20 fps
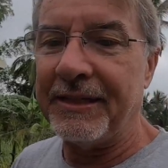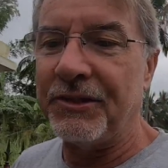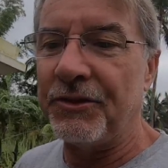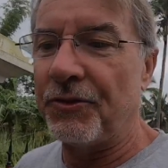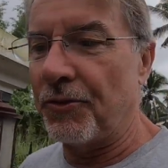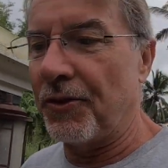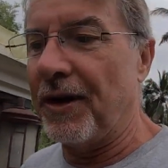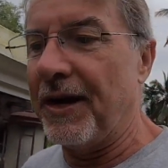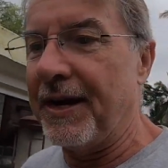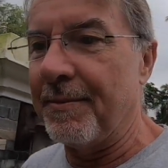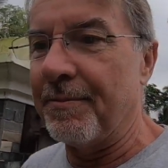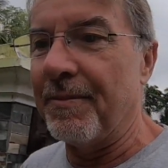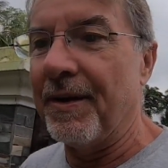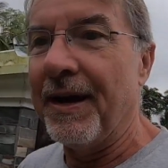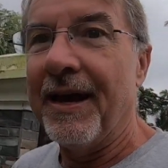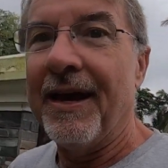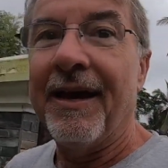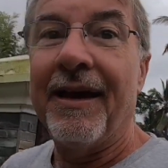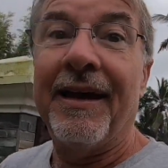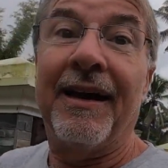Dream.
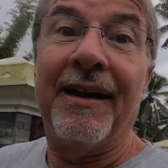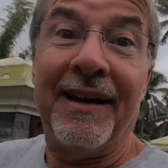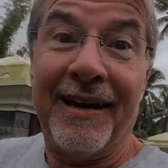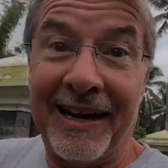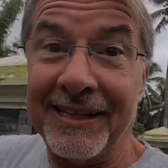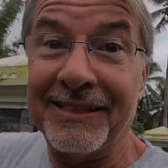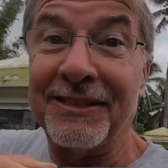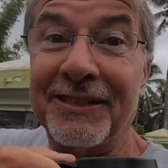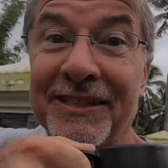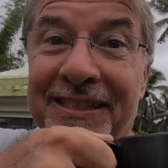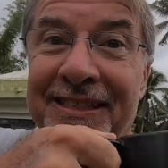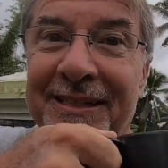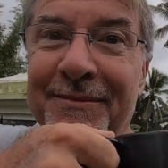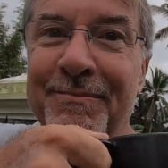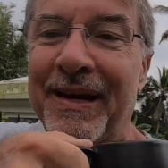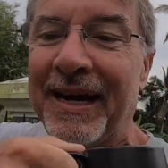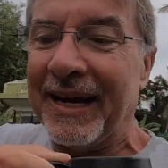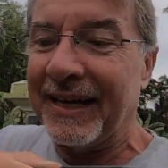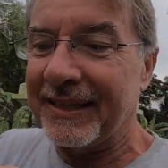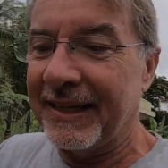As you can see
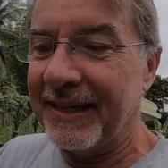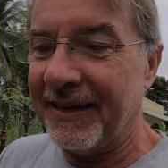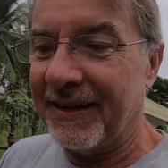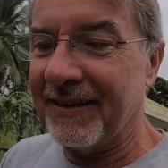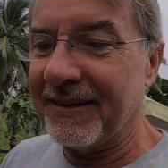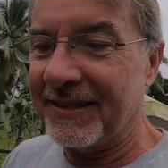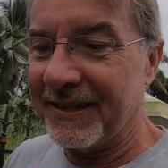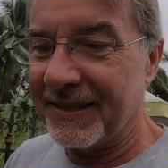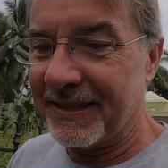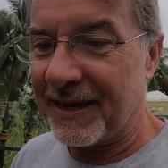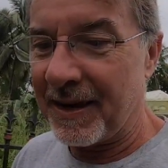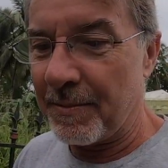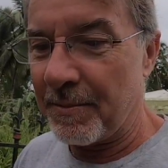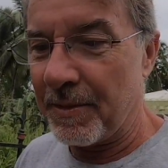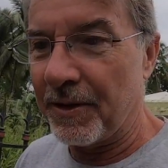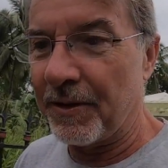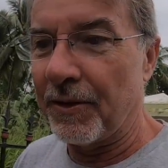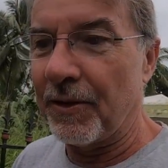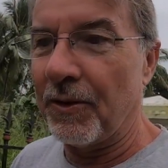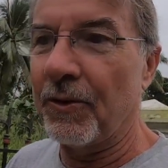back there, some
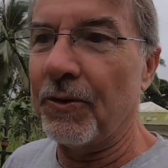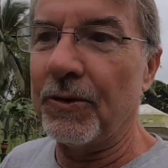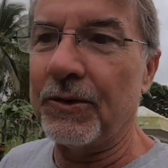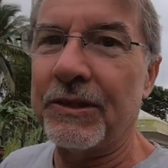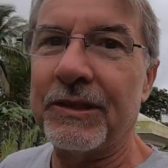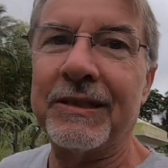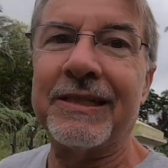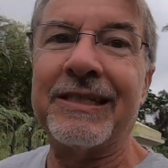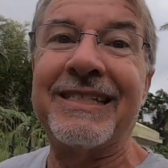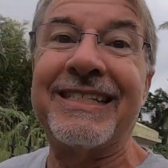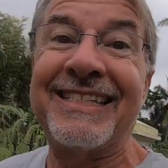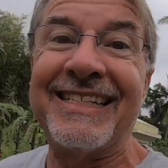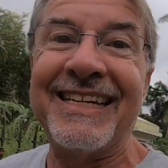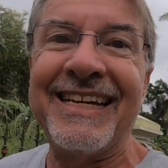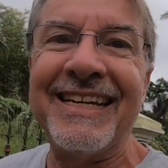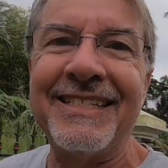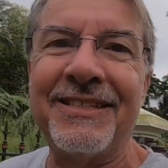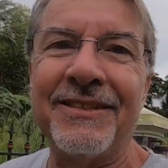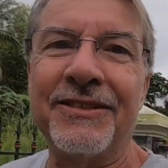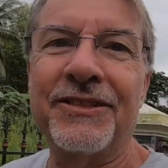of those
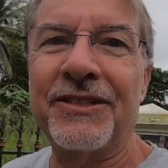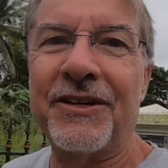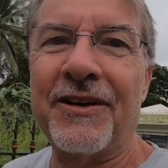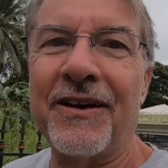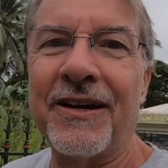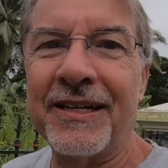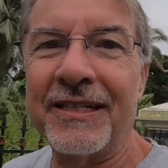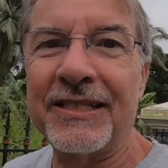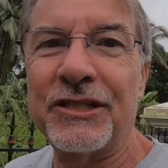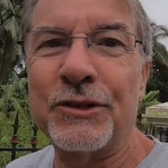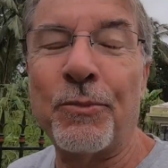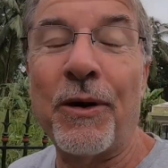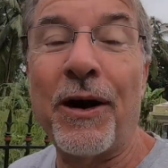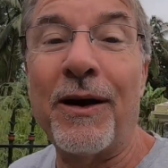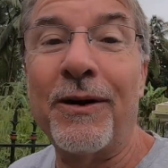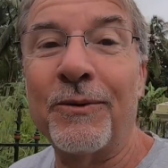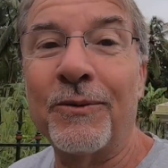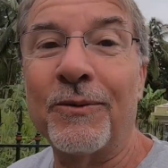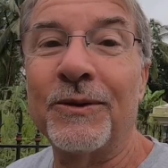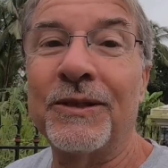seeds are starting to
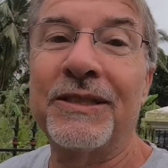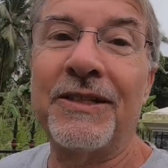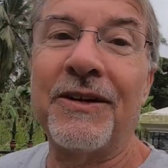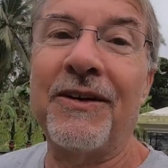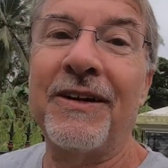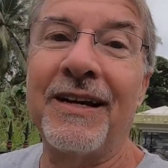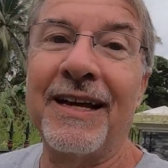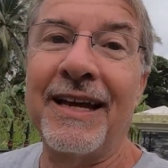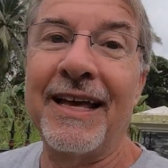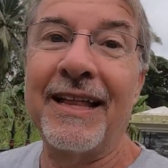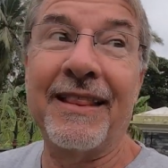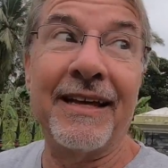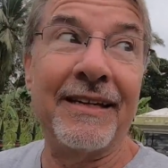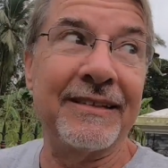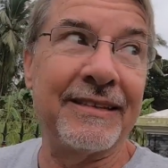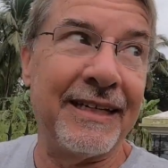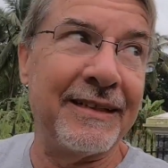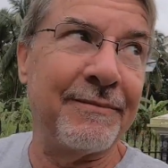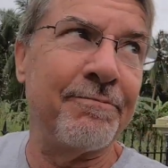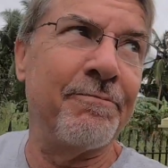sprout, and we're starting to get
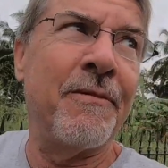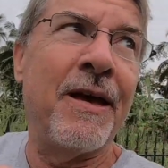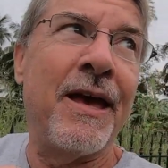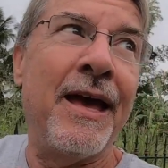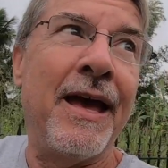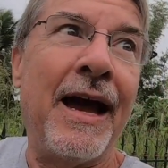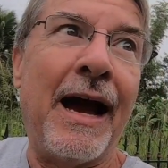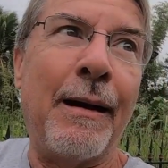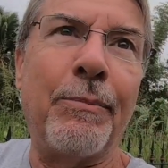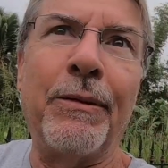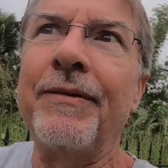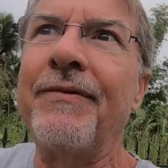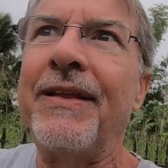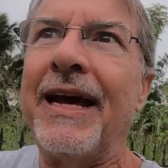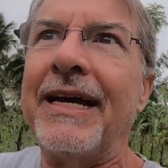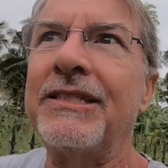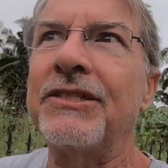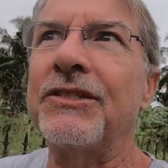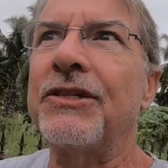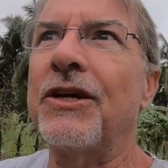things like, I believe
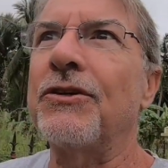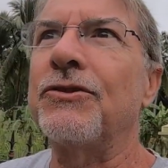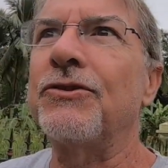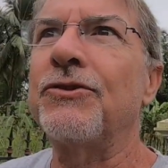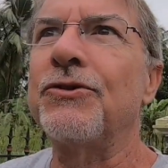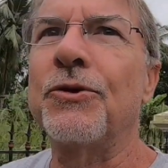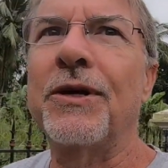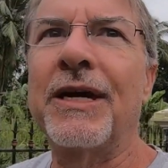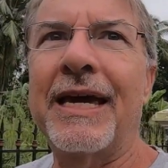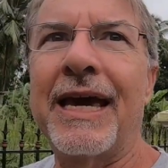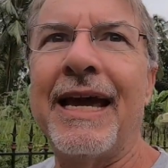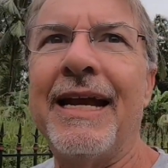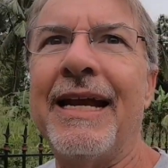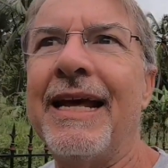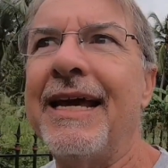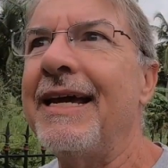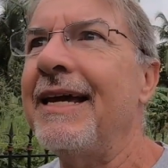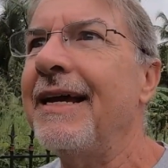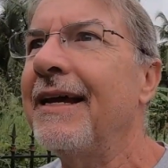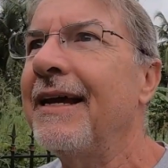that's
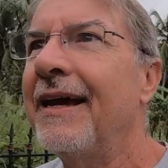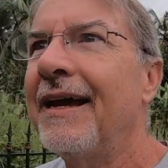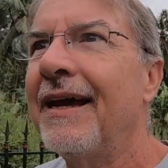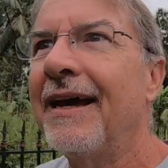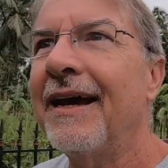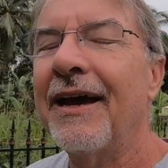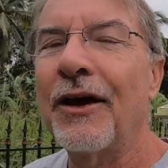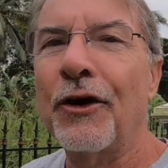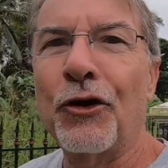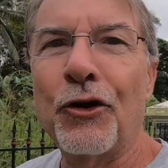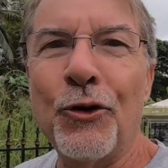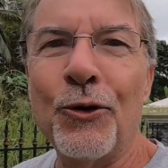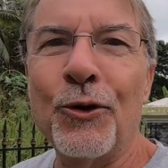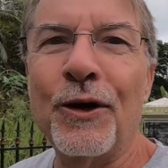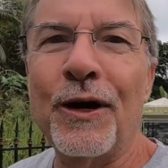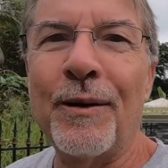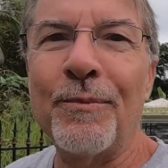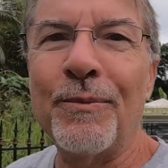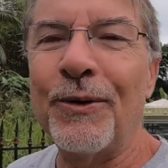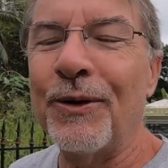zucchini,
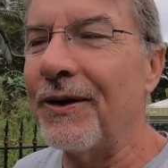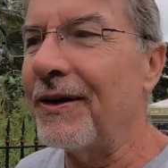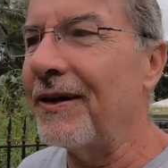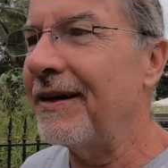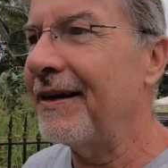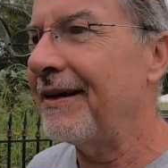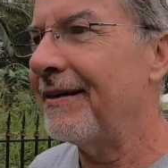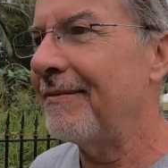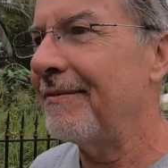cucumber,